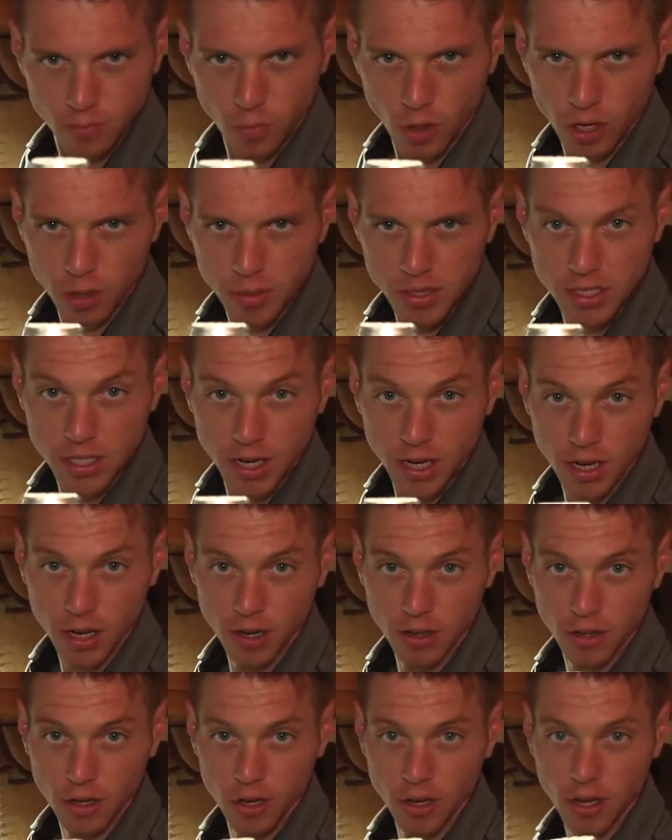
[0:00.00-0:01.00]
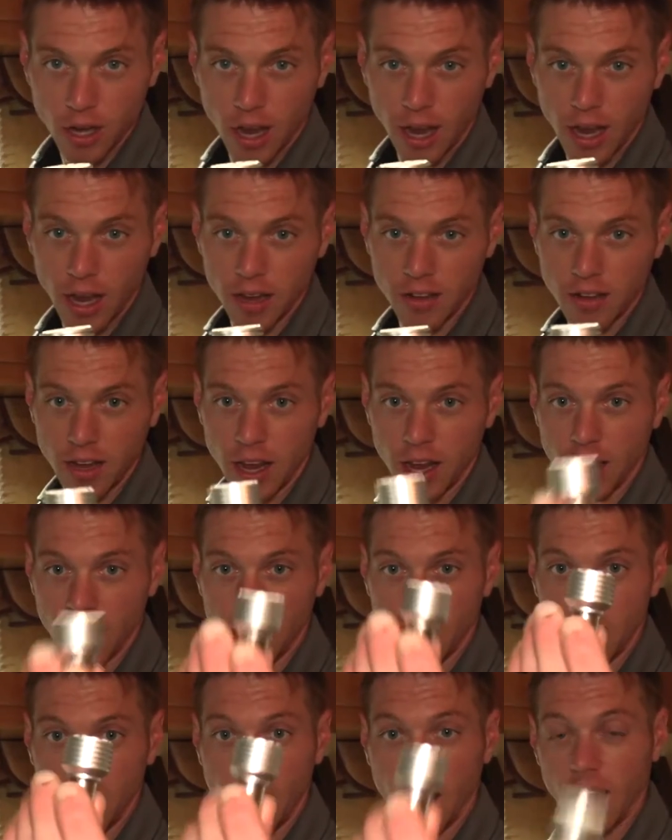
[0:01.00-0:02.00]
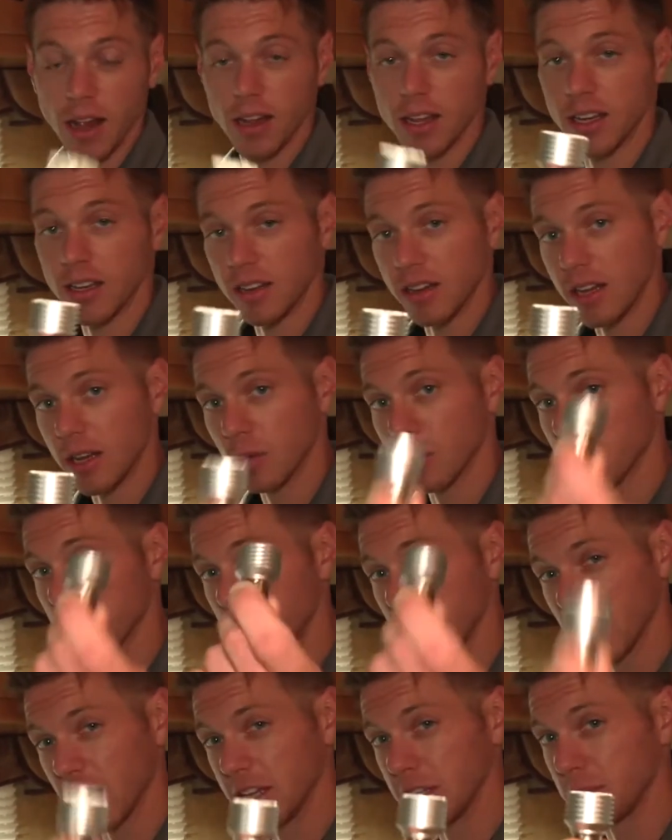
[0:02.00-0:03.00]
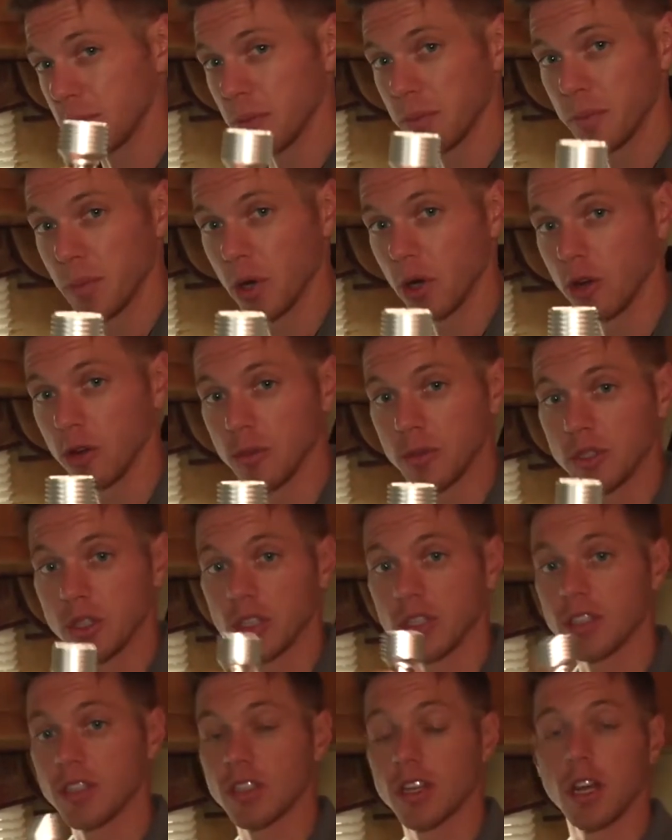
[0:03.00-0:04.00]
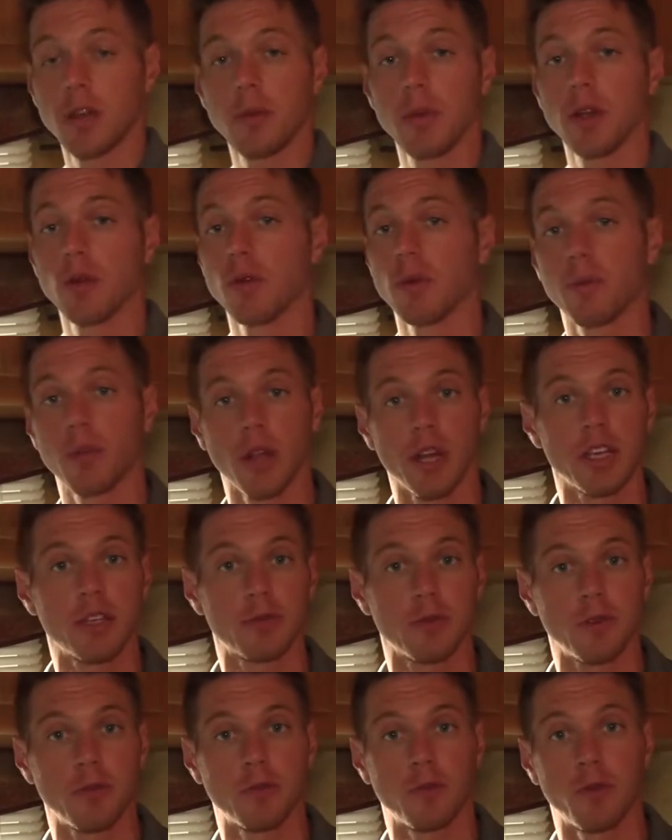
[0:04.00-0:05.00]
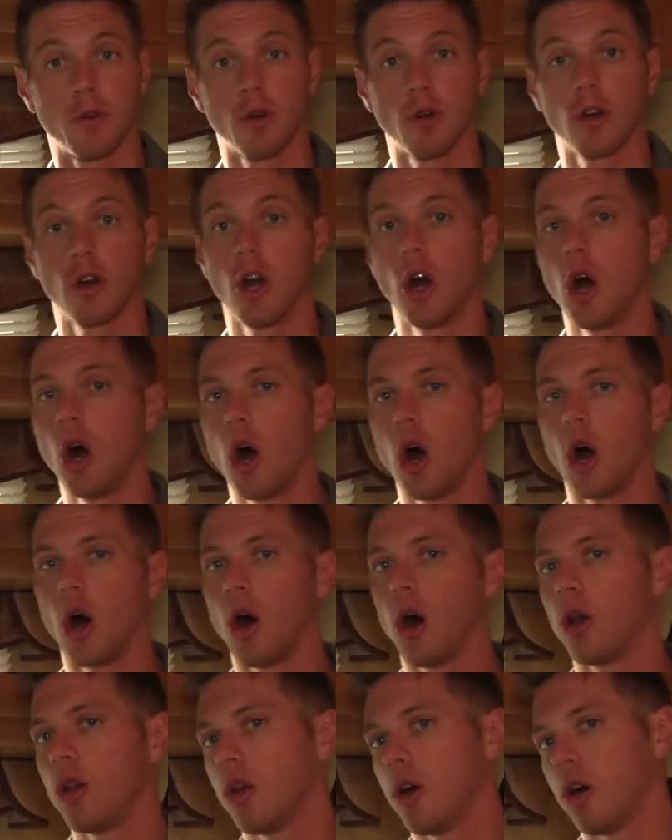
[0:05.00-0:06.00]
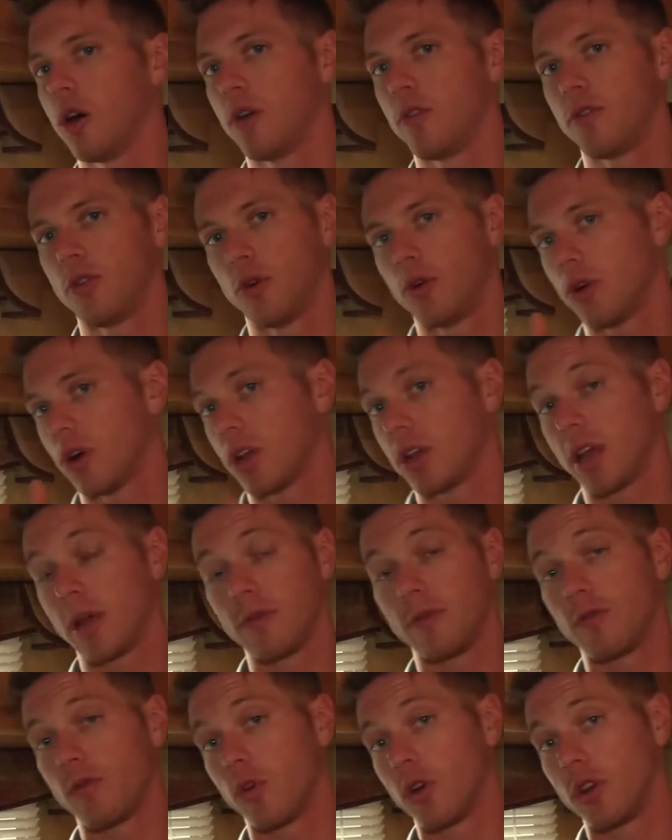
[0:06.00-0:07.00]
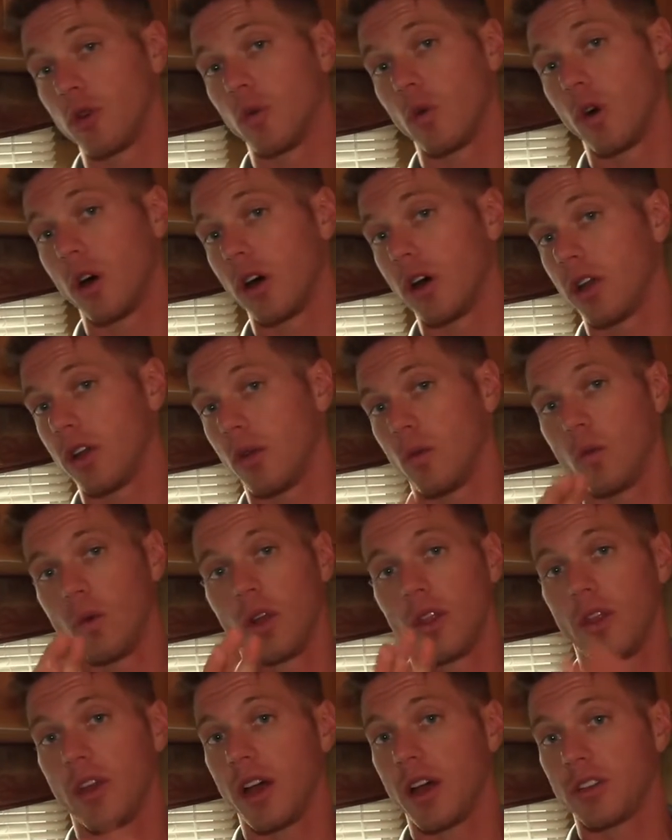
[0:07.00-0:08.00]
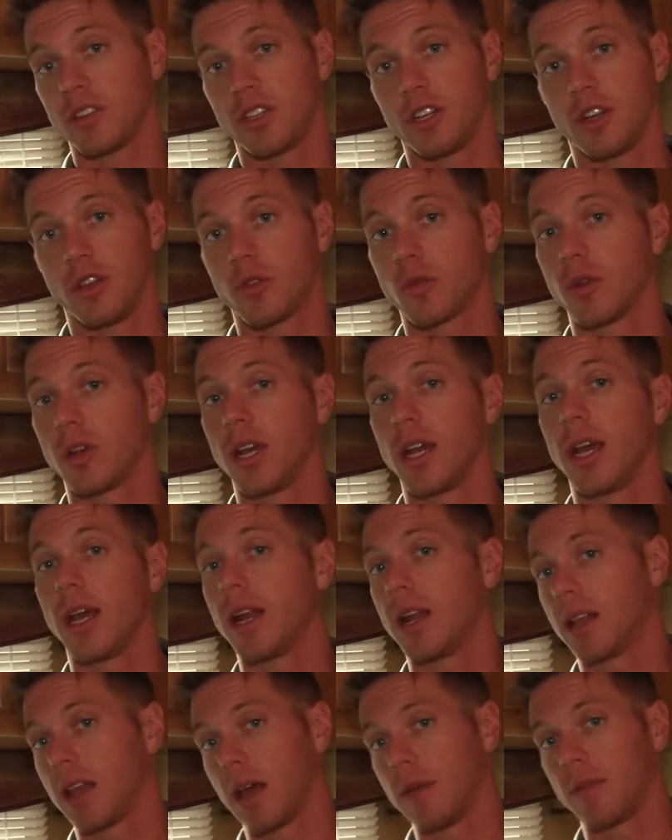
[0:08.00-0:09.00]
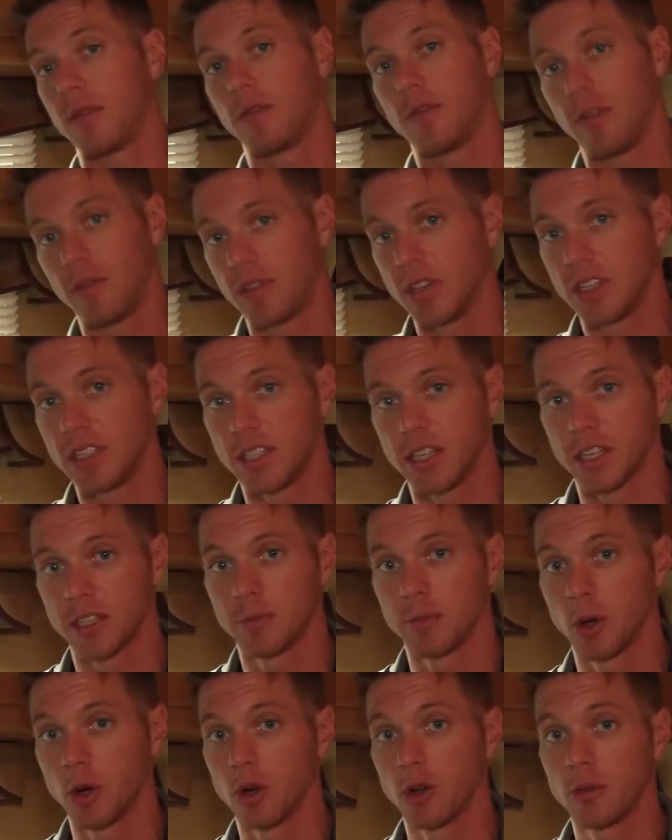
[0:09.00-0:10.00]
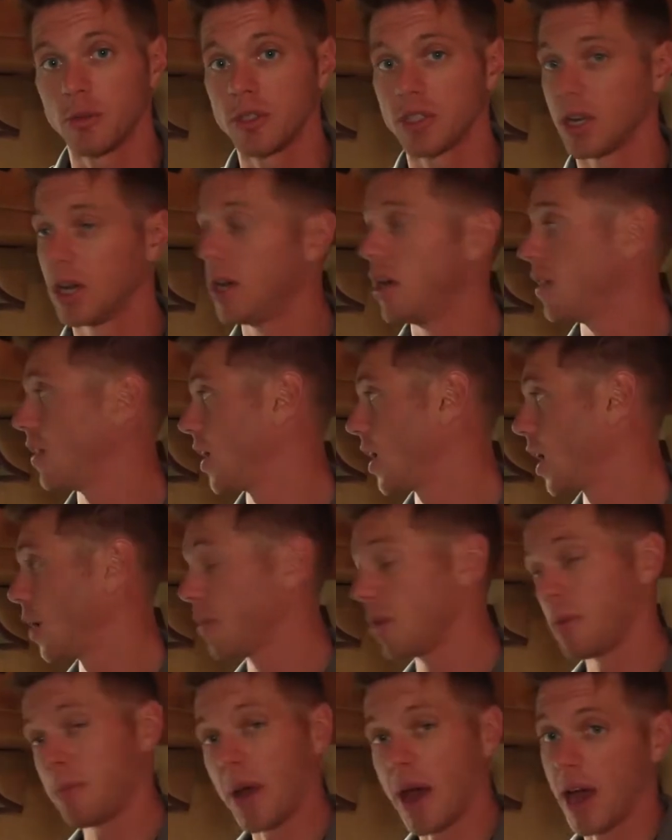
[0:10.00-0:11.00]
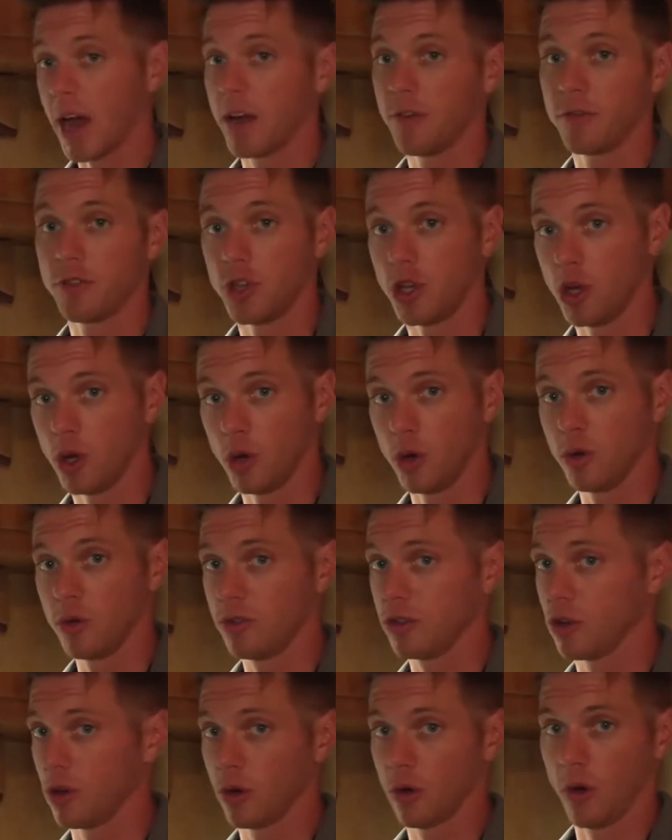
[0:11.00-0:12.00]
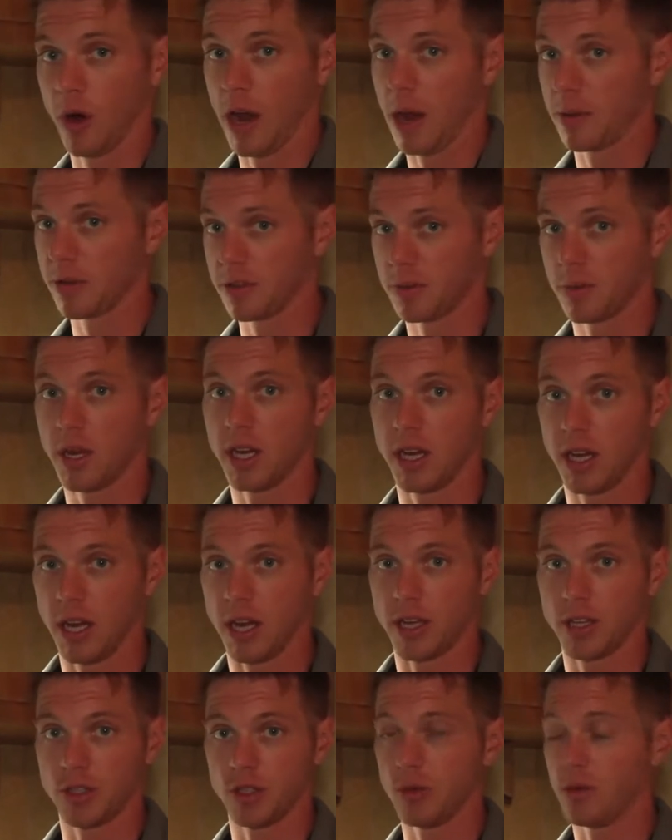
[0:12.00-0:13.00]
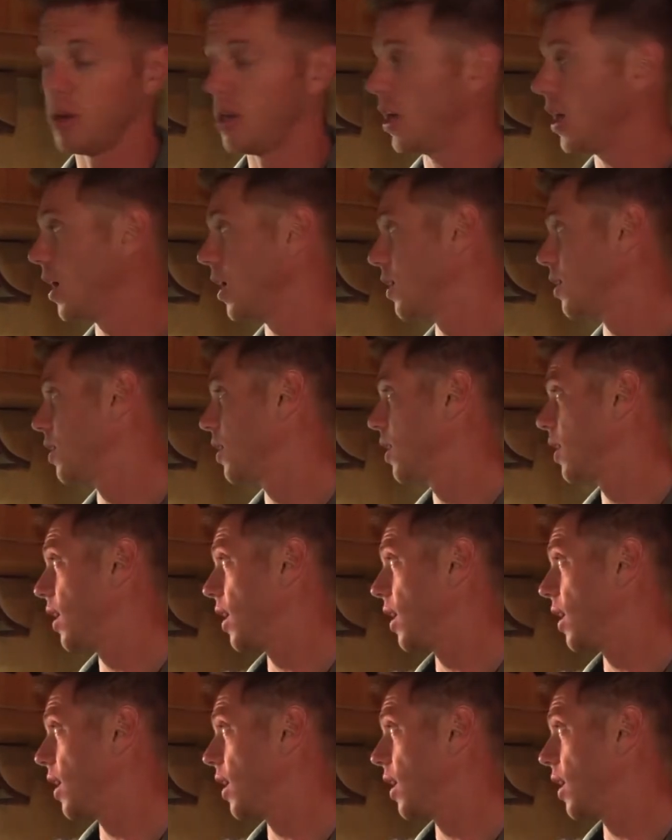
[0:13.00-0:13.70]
we're going to be taking a look at an L E D replacement bulb. So this is going to be a replacement for all of your eleven forty-one, one thousand three, and eleven fifty-six bulbs. They come in a pack of two, so grab as many as you need.